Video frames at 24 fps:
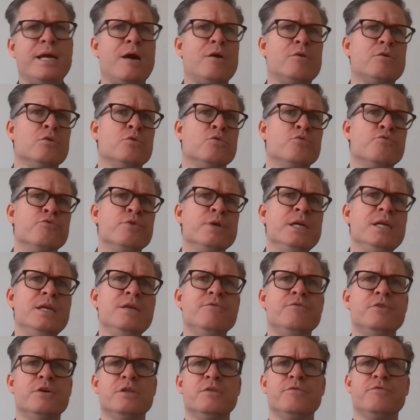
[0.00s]
outlook really
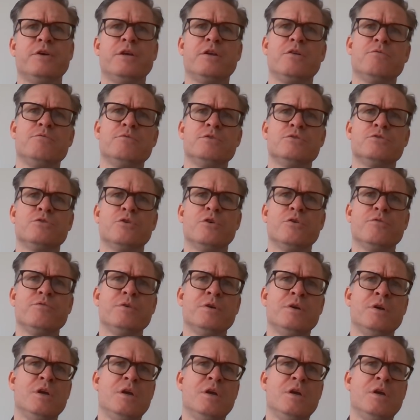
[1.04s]
for the Federal Reserve.